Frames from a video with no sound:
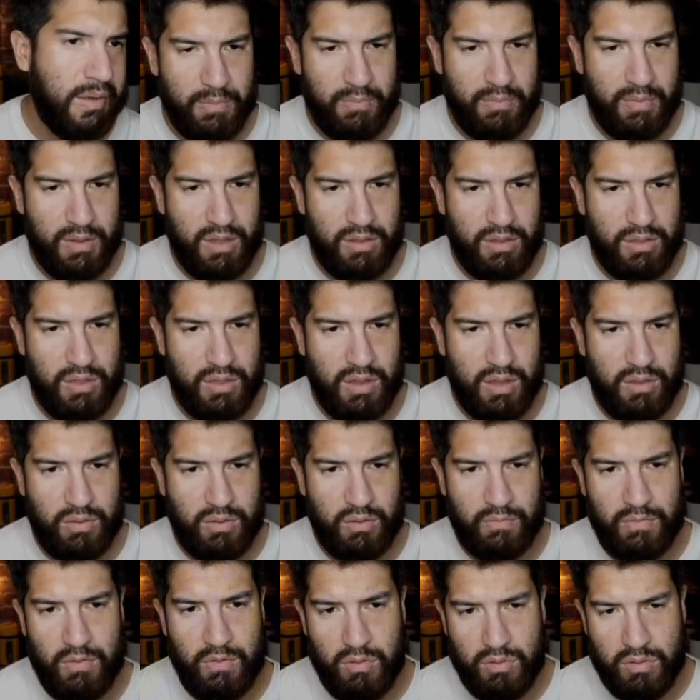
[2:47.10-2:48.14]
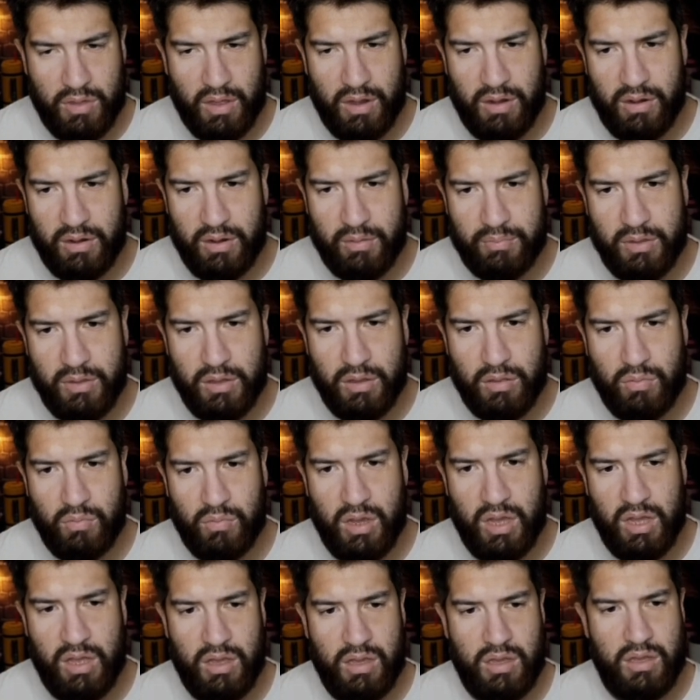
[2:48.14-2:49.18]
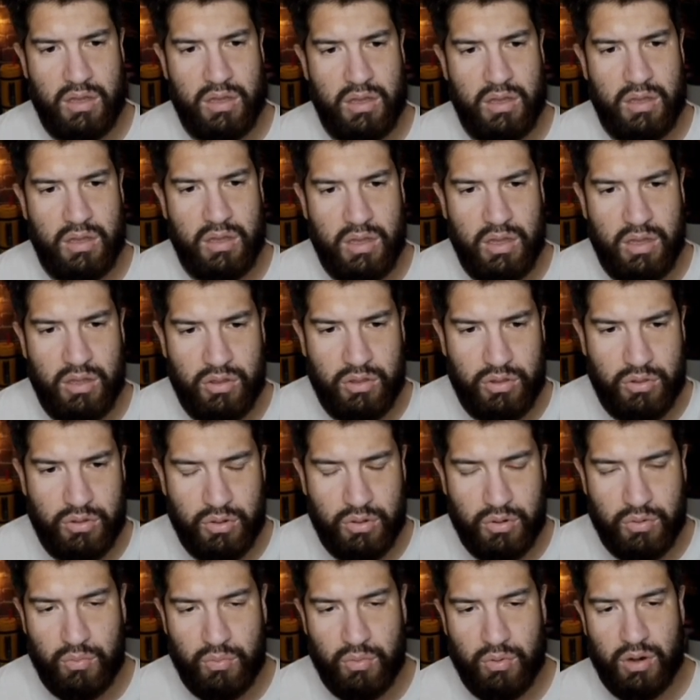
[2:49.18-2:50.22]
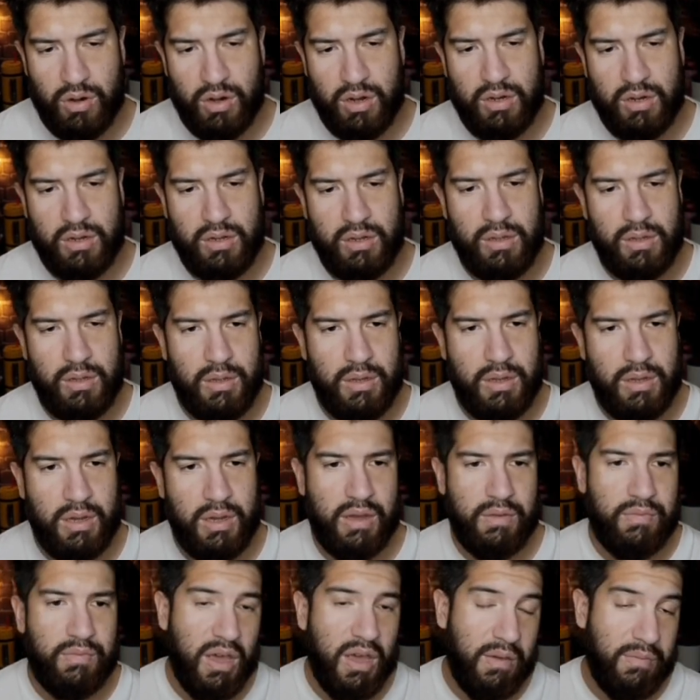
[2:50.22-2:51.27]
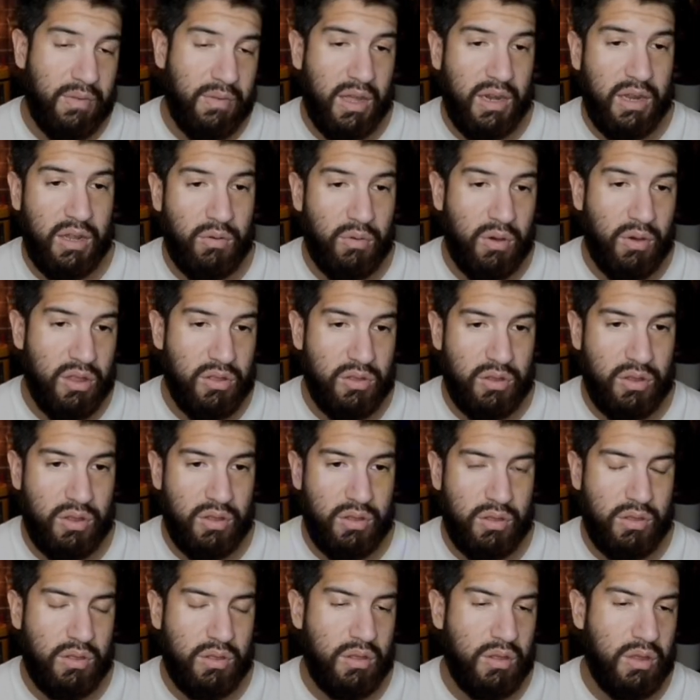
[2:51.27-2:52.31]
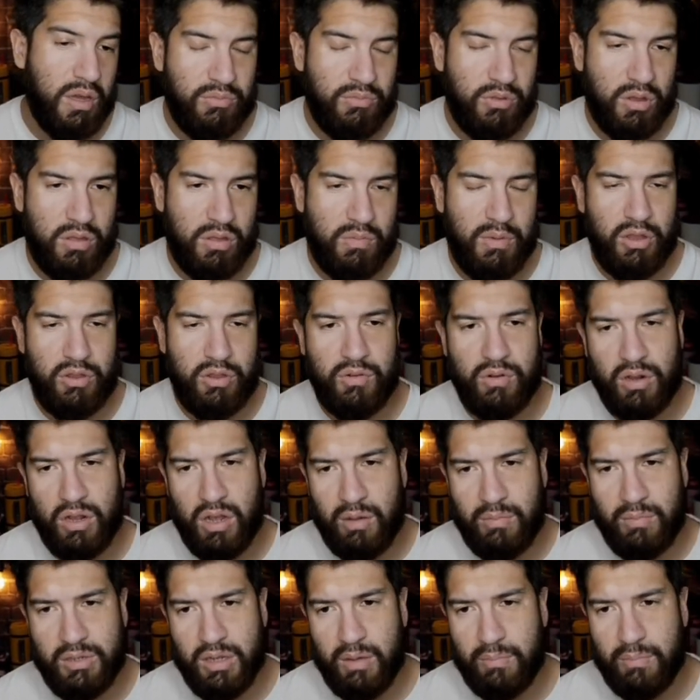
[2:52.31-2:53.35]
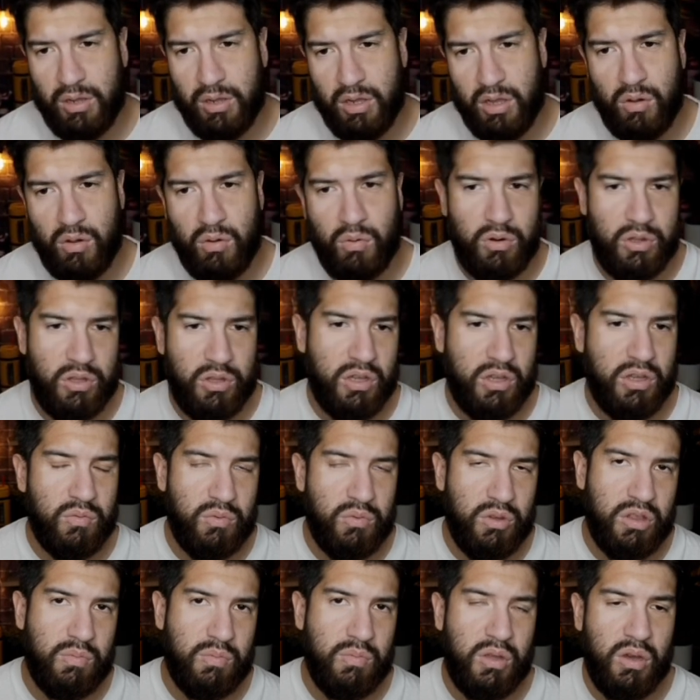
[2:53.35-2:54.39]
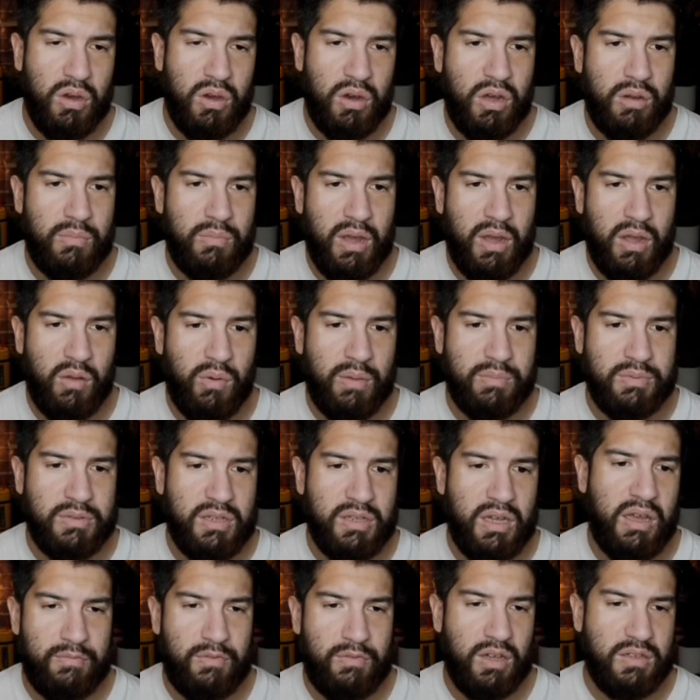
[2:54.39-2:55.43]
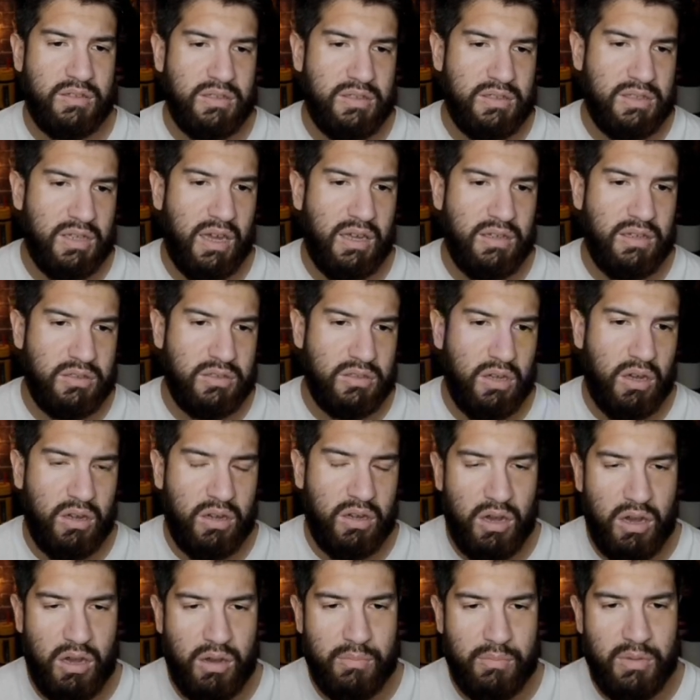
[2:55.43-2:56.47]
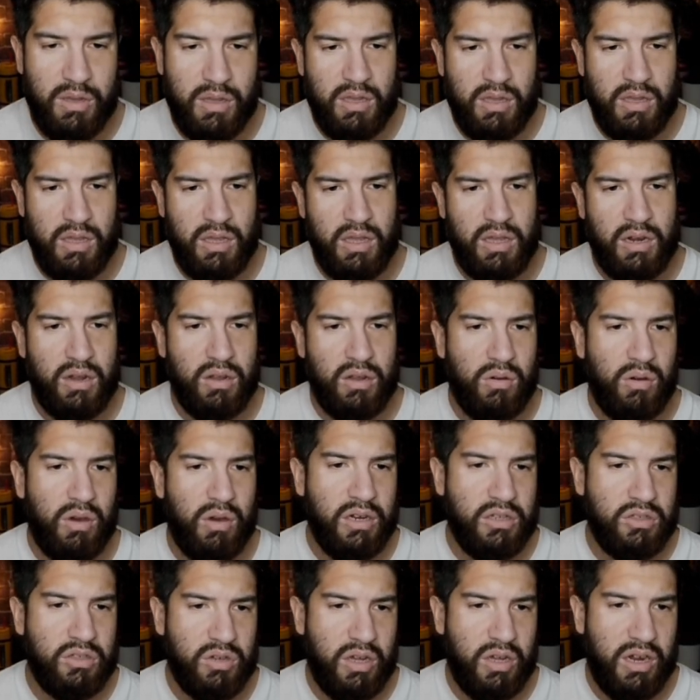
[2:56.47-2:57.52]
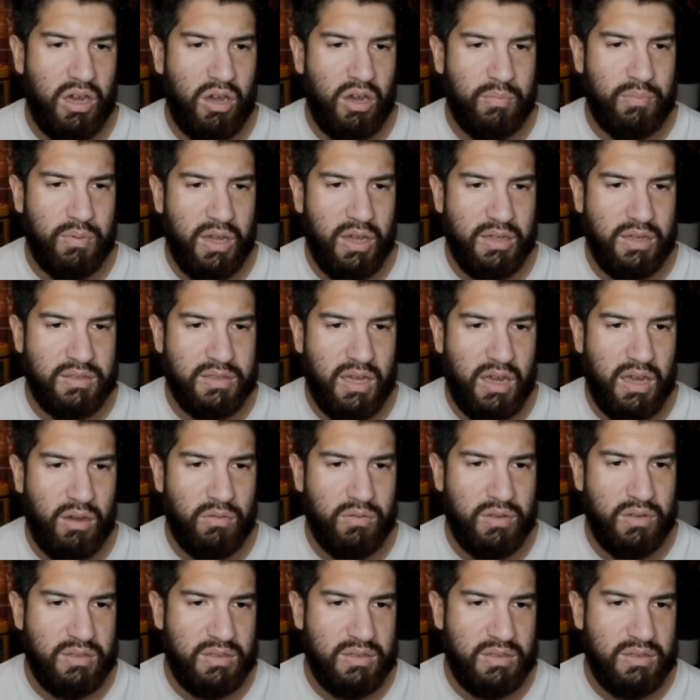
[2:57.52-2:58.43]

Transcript: But that's it. So if you set it up this way, it should work. Uh, if you have any questions, uh, just make sure to comment down below, or you can reach me on my website, luxdesigns.com and I'll go ahead and try to help you guys out.